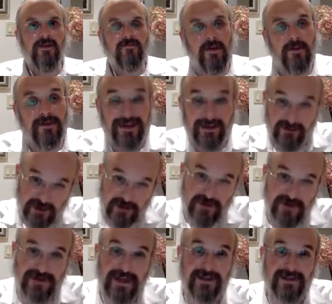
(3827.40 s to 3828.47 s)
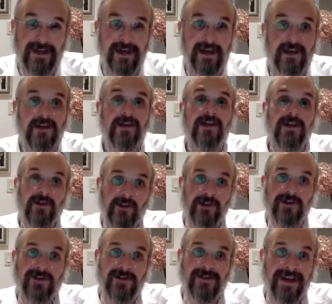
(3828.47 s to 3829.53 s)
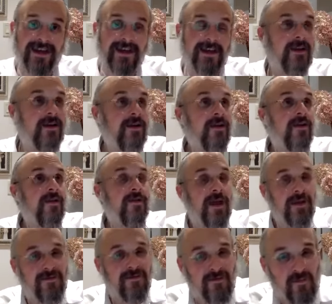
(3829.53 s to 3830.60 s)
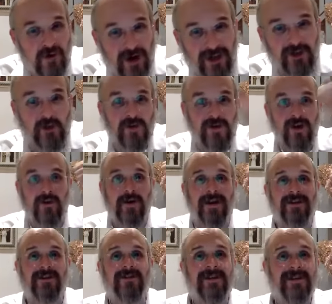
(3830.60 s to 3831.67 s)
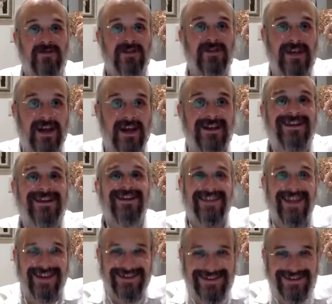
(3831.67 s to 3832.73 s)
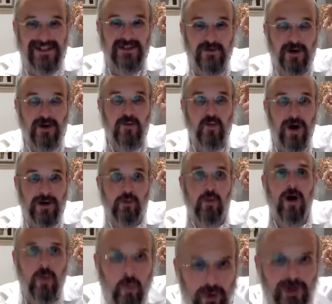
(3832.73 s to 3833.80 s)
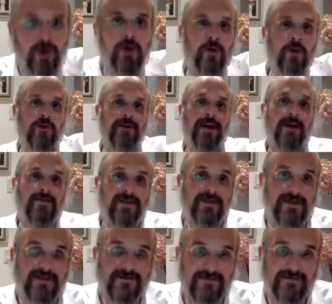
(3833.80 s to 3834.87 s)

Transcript: Maybe Dr. Tosfos is saying. Tosfos is saying that we're undoing the other answer, as if to say that a six tefachim wide wall will hold 30 amas.